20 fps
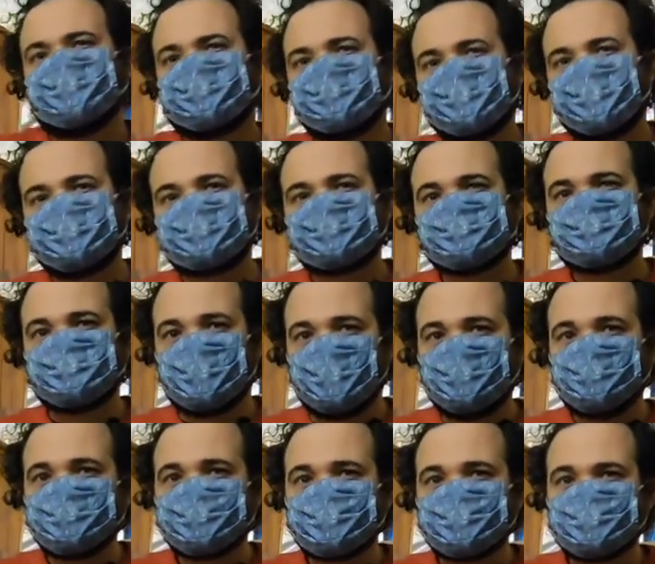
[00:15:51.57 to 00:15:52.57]
If that
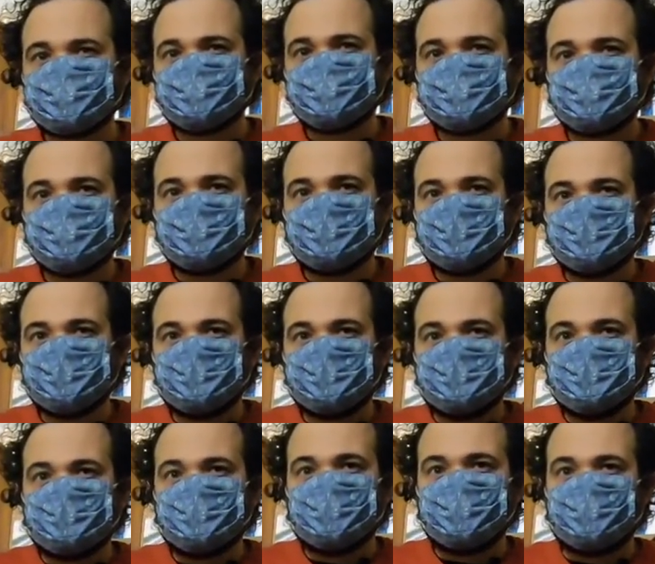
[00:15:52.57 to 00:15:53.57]
stops,
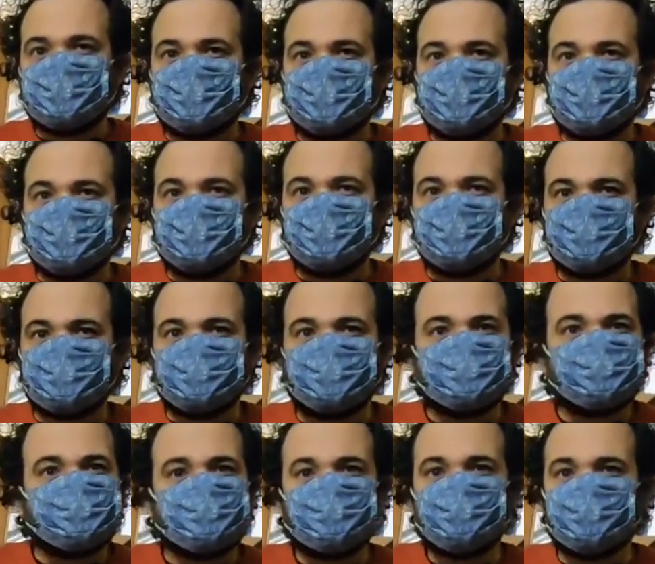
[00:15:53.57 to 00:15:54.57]

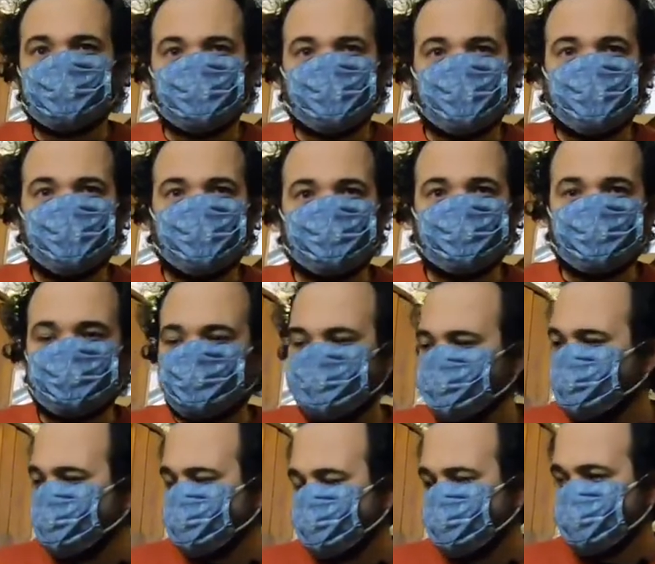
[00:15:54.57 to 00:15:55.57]
and you know I have
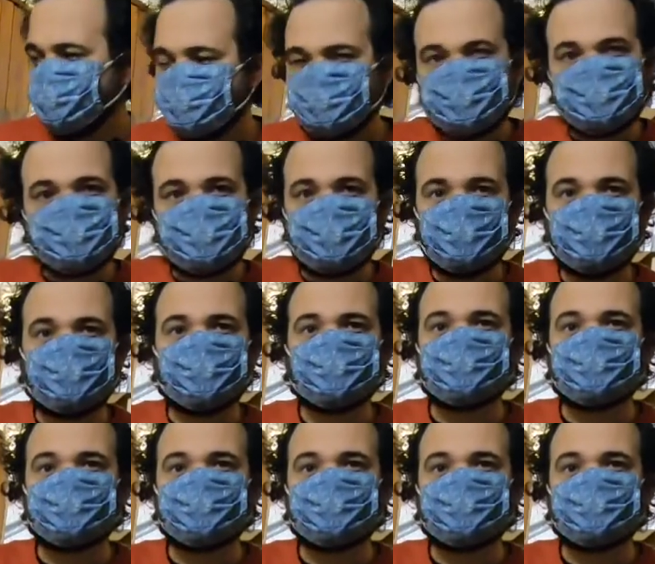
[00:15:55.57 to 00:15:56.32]
a machine